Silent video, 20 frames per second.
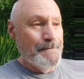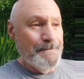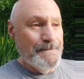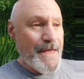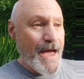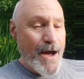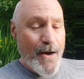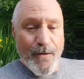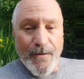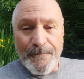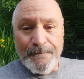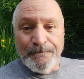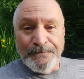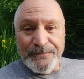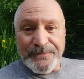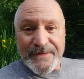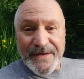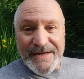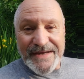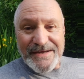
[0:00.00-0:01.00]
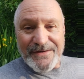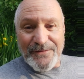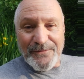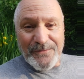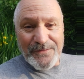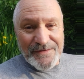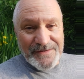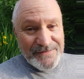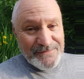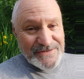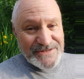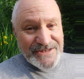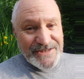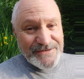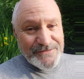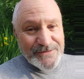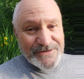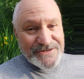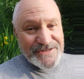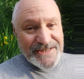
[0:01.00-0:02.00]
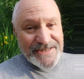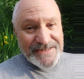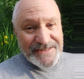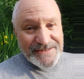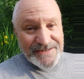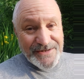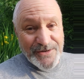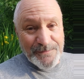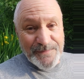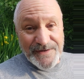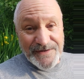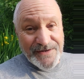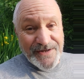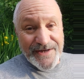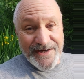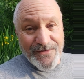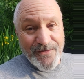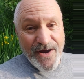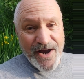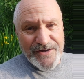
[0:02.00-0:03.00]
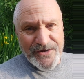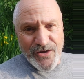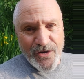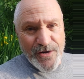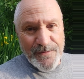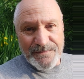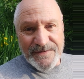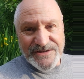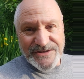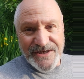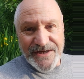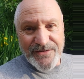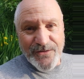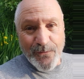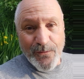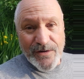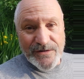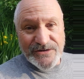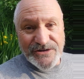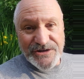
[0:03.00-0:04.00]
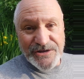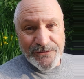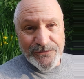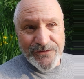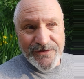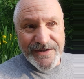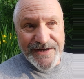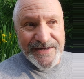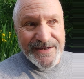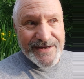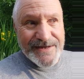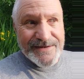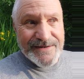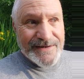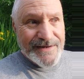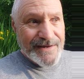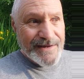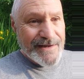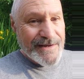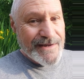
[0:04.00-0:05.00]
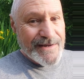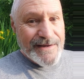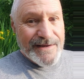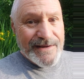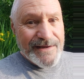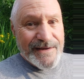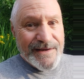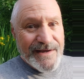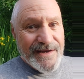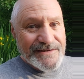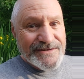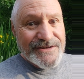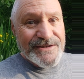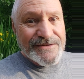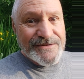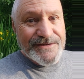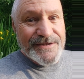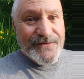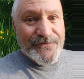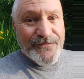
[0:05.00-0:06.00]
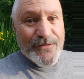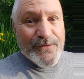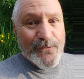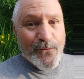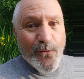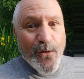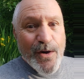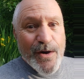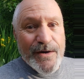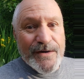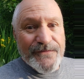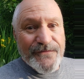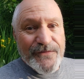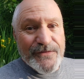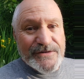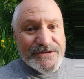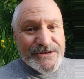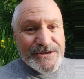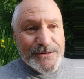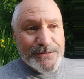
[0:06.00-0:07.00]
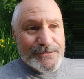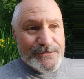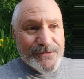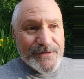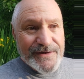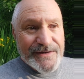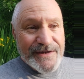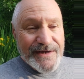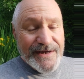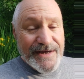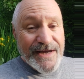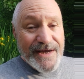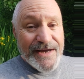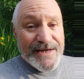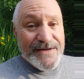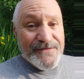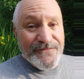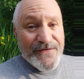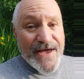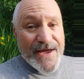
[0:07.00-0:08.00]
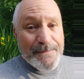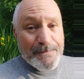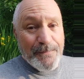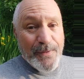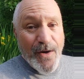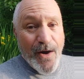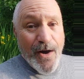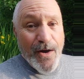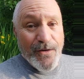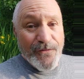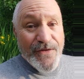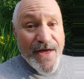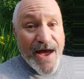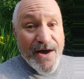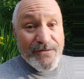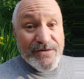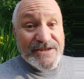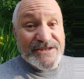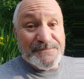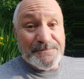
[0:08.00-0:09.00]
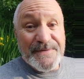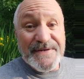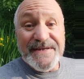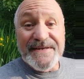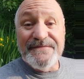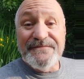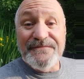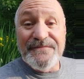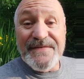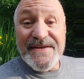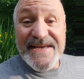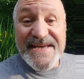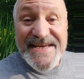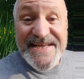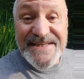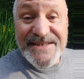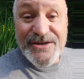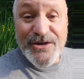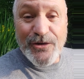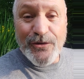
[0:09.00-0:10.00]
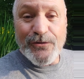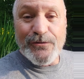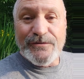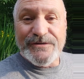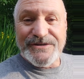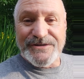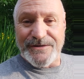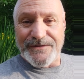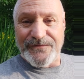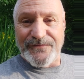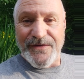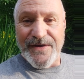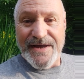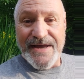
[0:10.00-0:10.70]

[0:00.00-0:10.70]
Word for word: Now, what's interesting, a little bit later on, you heard me say the word children again. That's a different word for children. And in fact, Paul now is being inclusive